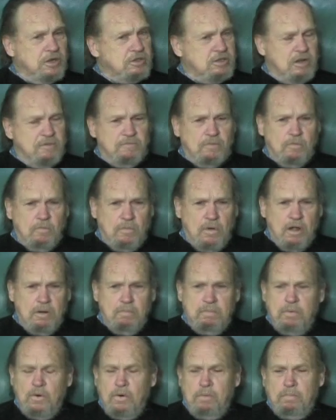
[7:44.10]
except for
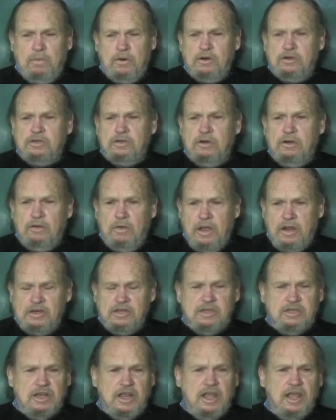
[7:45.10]
one poor person who had
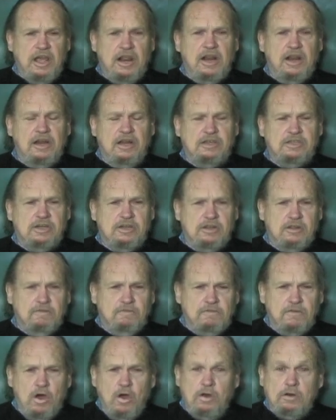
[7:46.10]
to stay in and listen to the
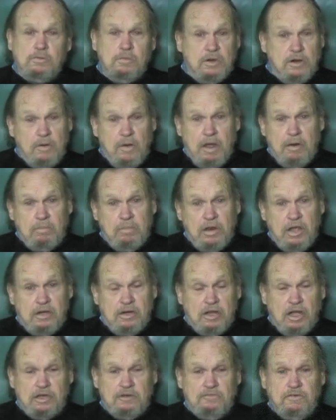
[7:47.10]
phones, would go out and play
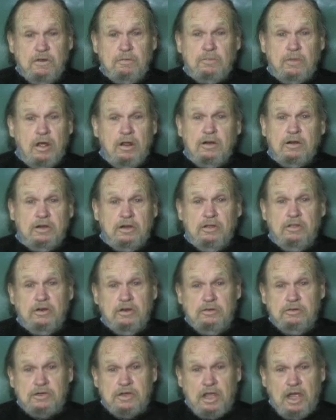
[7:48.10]
touch football until the
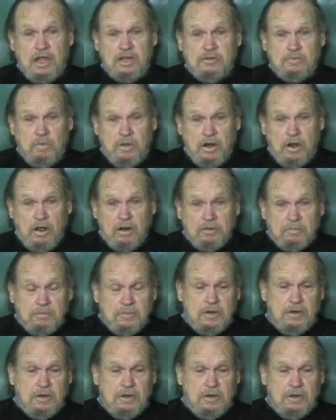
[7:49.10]
newscast went on.